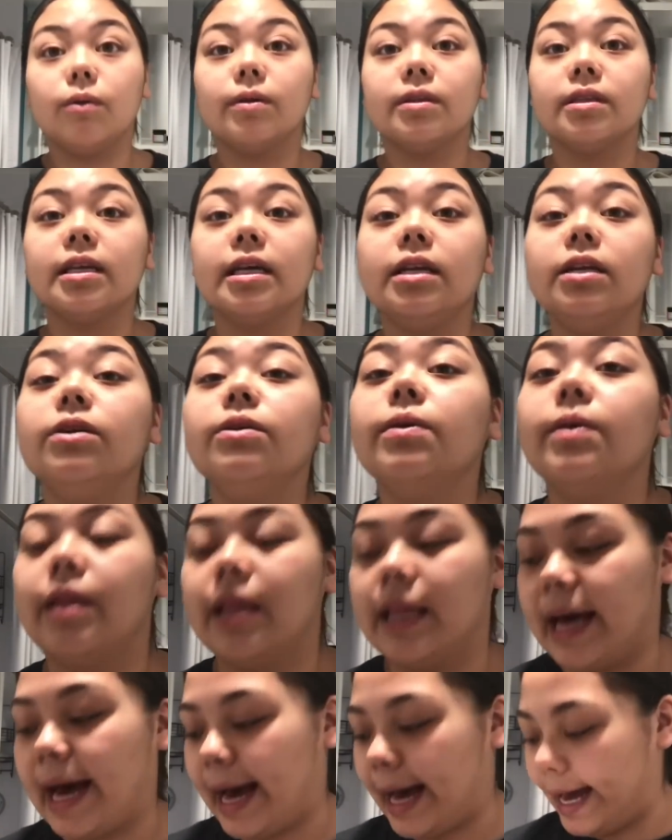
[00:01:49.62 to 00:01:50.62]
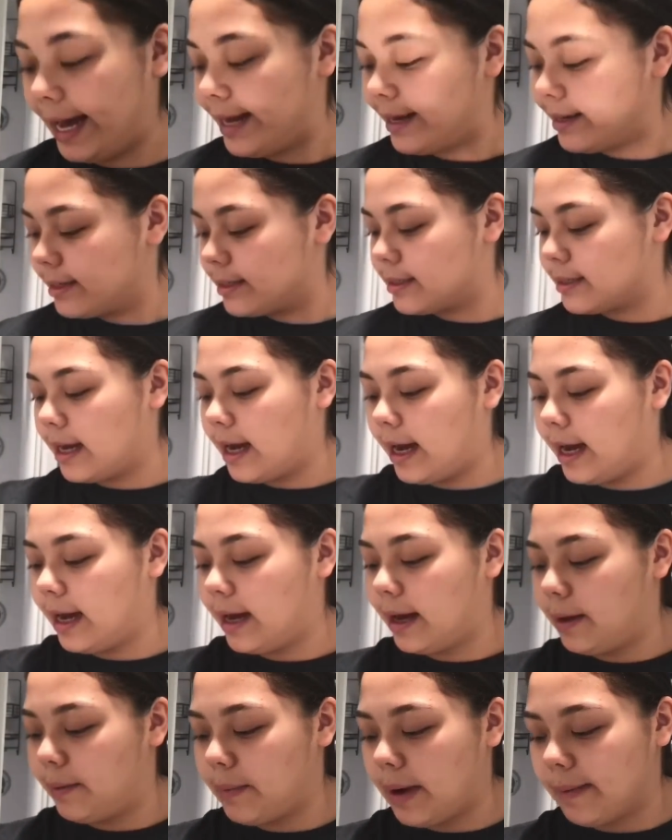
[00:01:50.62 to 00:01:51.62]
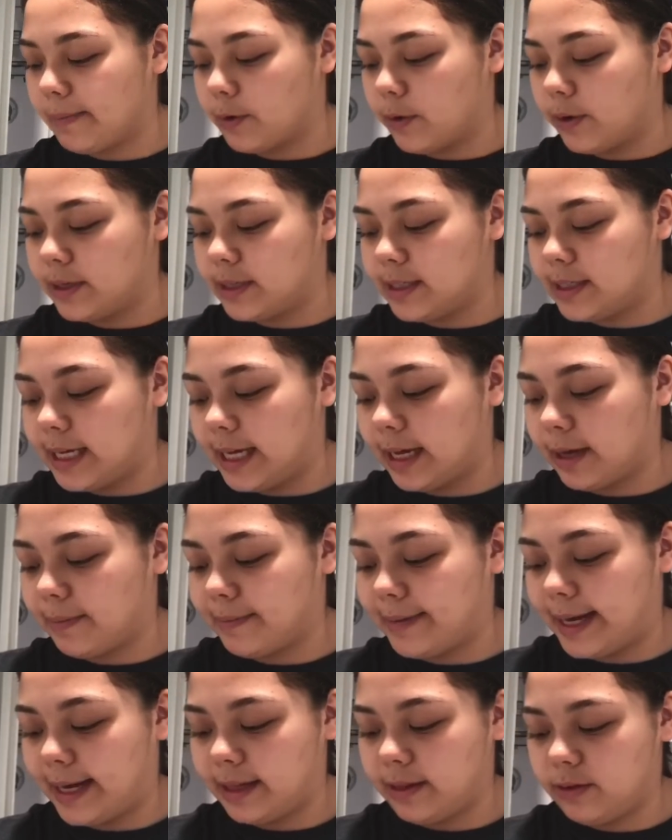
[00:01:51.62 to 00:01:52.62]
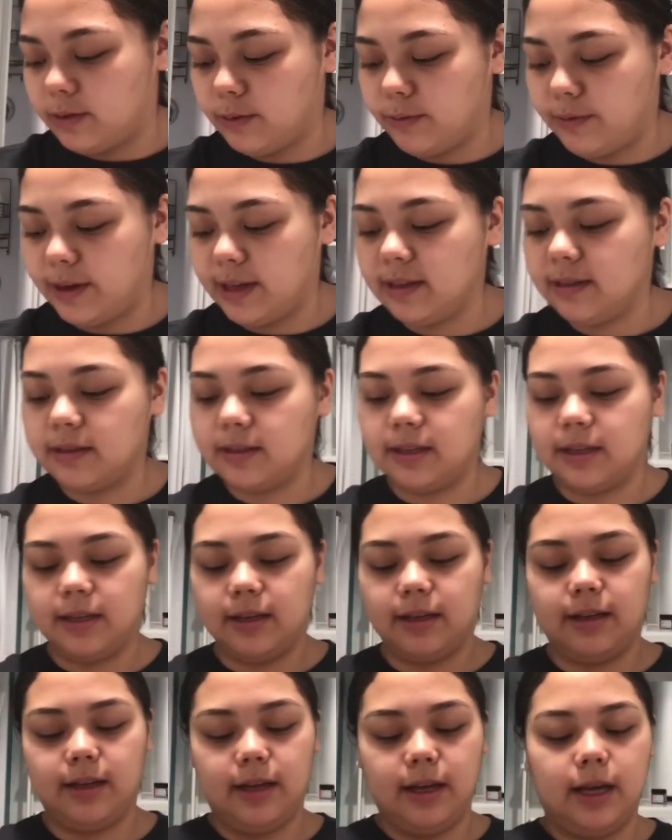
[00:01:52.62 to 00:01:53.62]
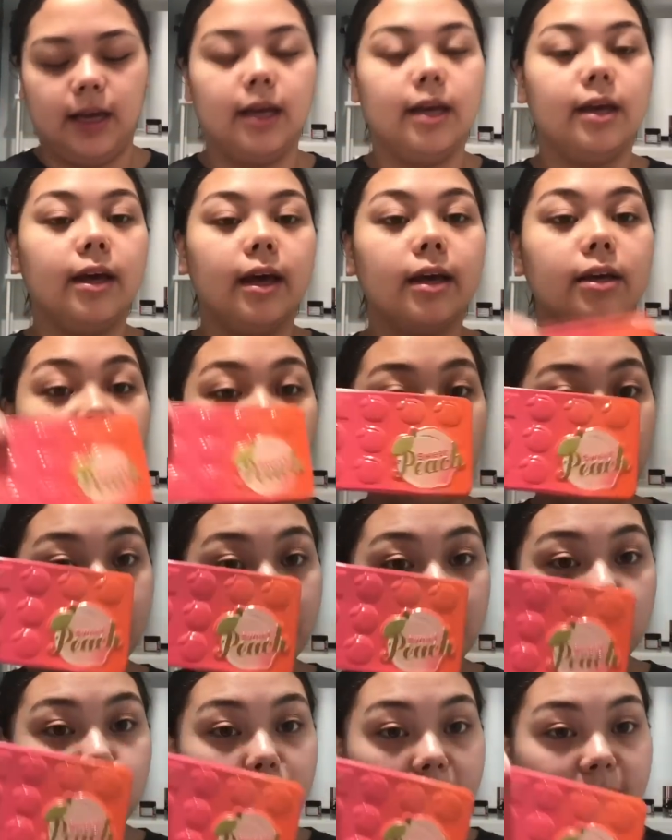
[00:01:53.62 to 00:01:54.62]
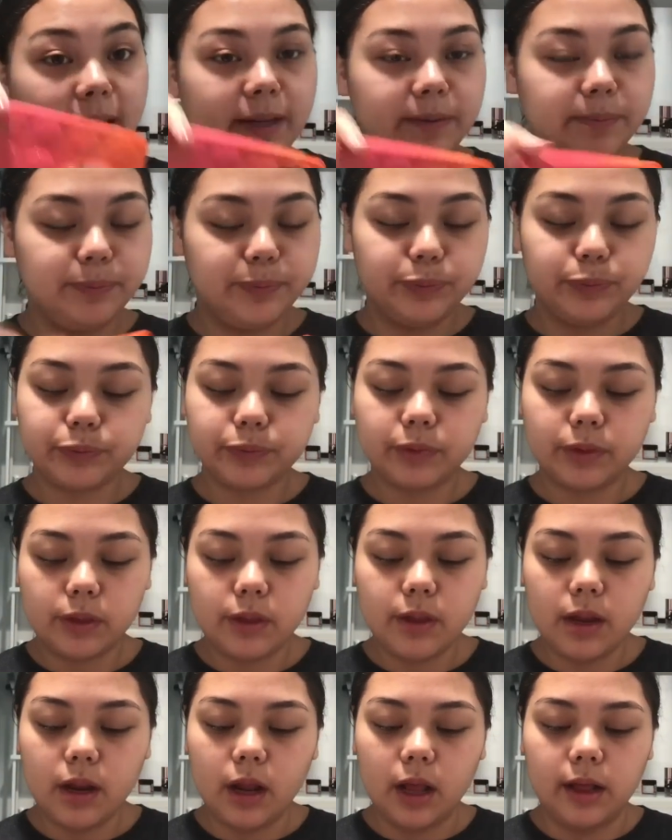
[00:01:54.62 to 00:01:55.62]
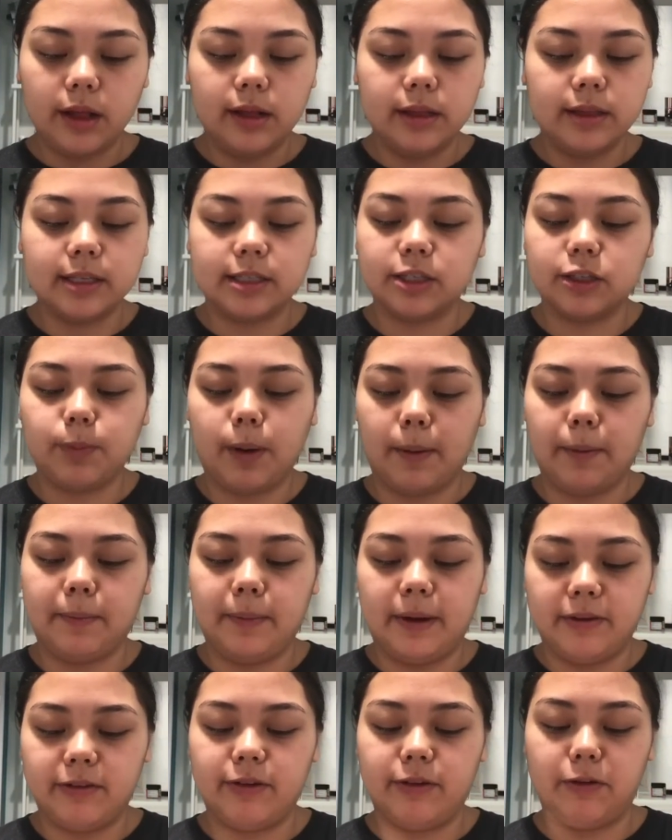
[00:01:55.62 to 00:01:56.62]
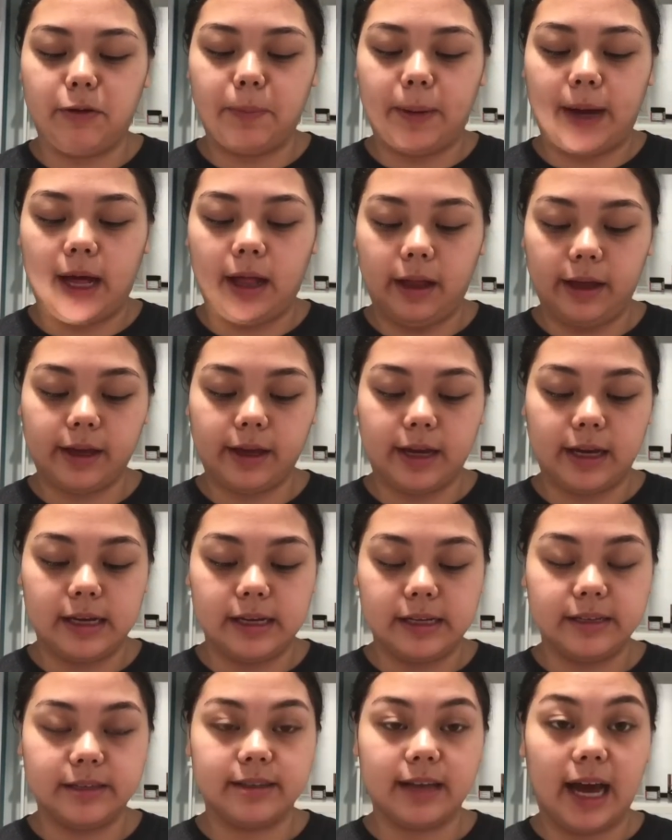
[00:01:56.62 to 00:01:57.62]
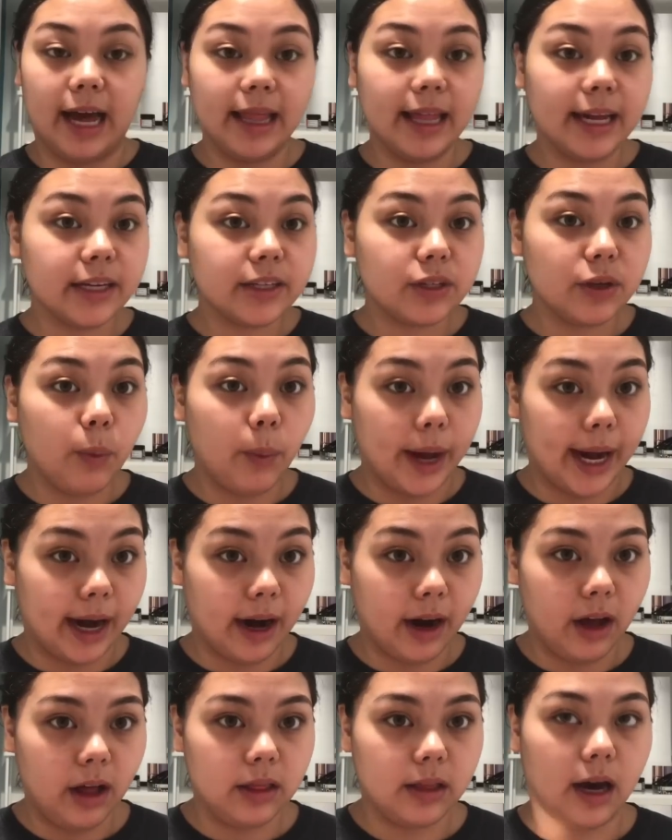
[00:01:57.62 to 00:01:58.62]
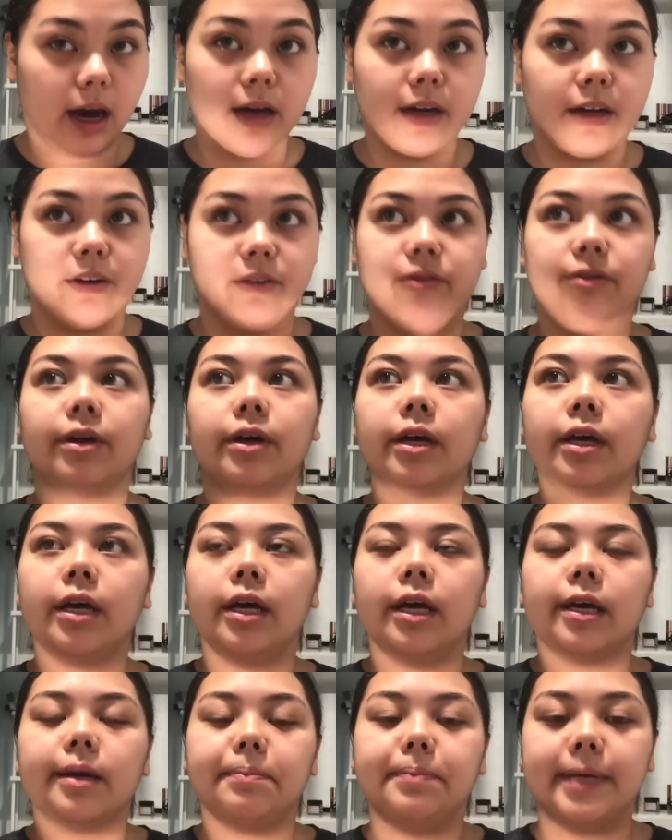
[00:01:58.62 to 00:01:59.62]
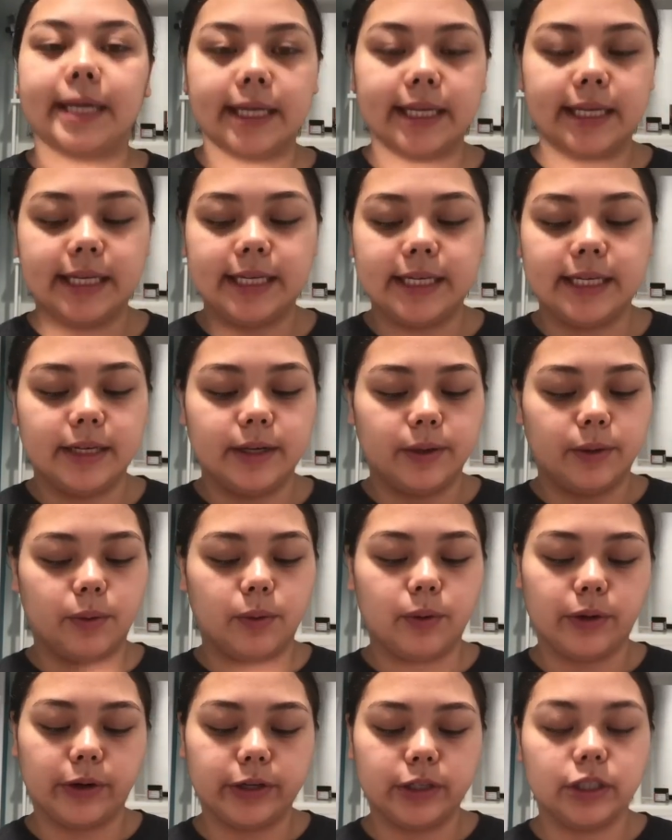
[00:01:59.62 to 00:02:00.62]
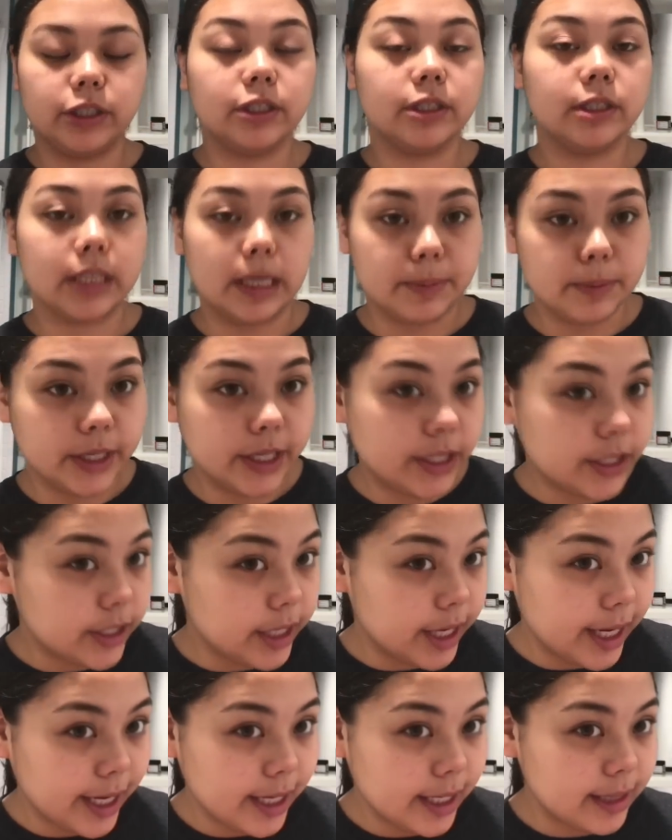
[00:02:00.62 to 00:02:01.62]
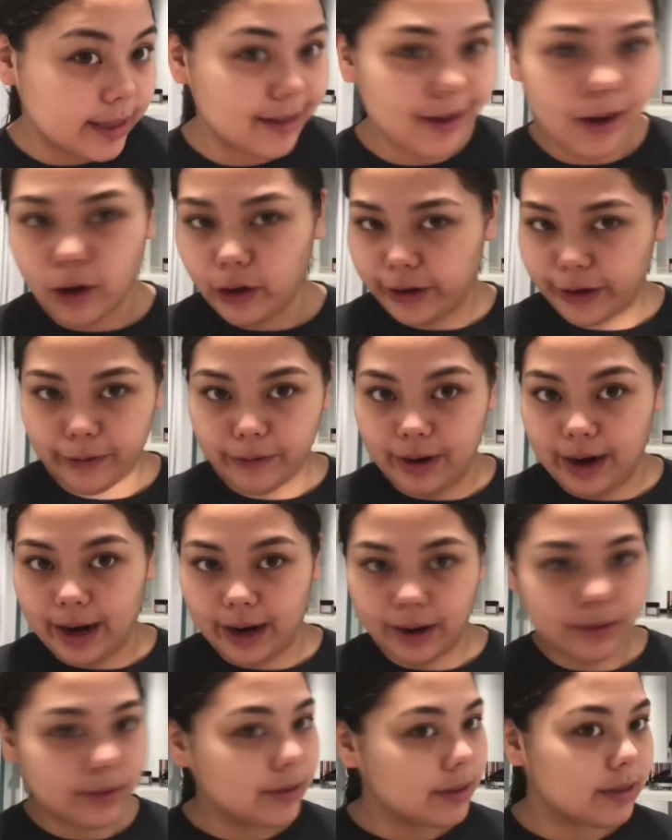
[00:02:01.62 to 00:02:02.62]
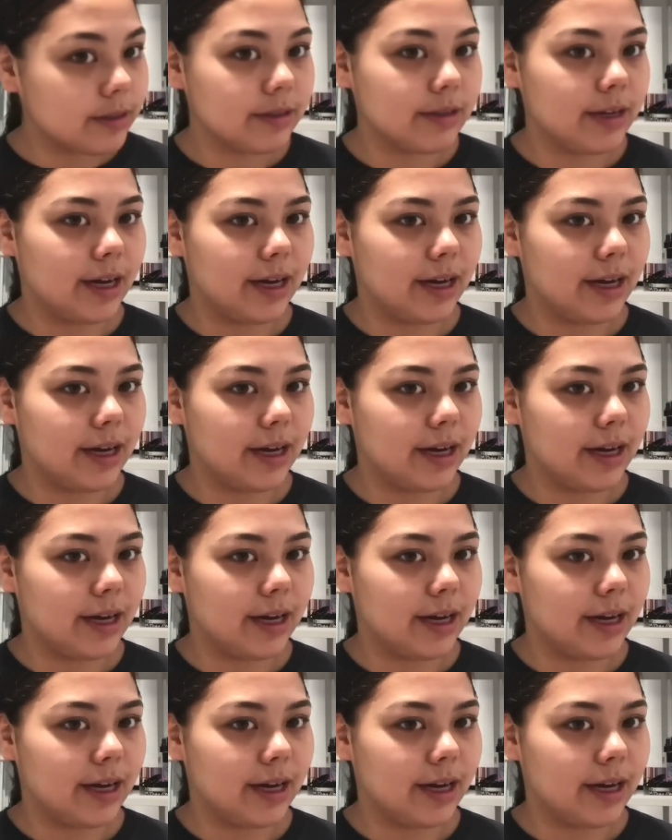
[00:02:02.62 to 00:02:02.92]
once I do that, I'm going to take my Too Faced Sweet Peach palette. This is probably my favorite palette because I like to wear a lot of pinky, orange, summery shades all year round.